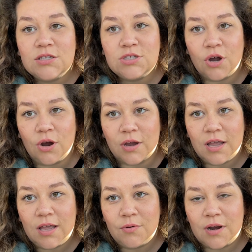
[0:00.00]

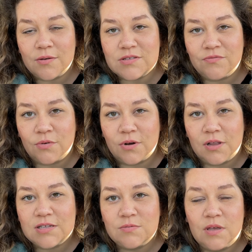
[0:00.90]
Target when I was in Florida
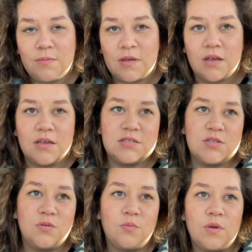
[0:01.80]
last week
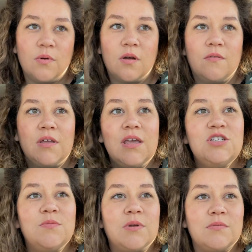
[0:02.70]
because we were on
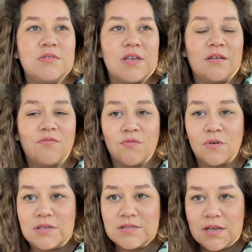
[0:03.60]
vacation, but it was like
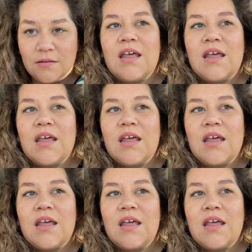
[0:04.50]
freezing.